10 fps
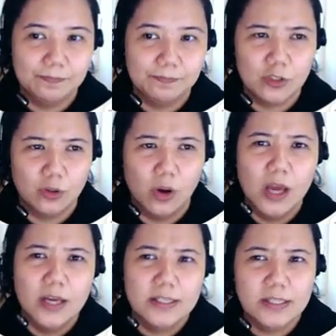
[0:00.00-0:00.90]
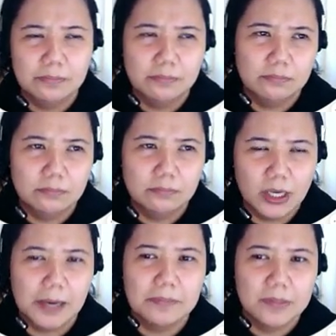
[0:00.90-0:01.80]
So
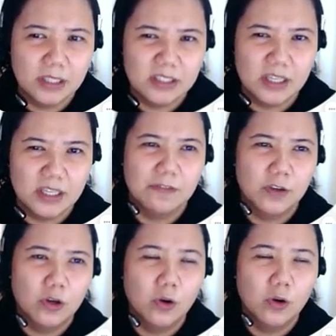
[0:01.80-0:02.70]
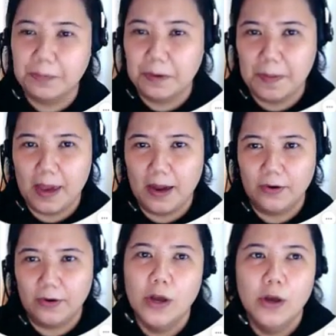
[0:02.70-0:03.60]
sometimes, let's say if you go unprepared,